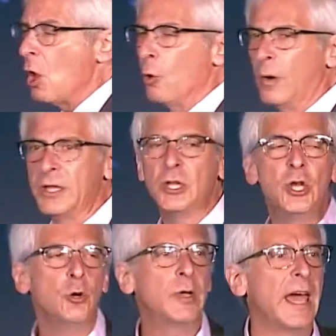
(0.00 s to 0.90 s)
When
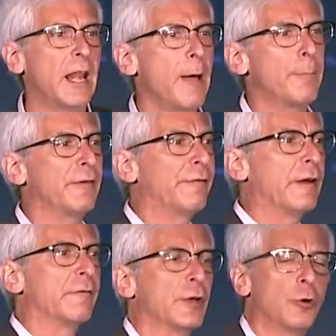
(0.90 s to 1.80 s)
you get up in front
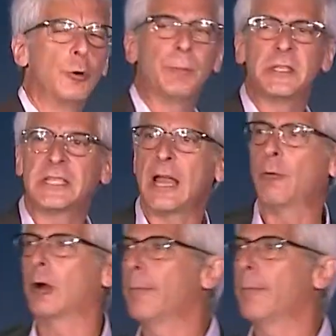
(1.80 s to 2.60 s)
of the group and say, we're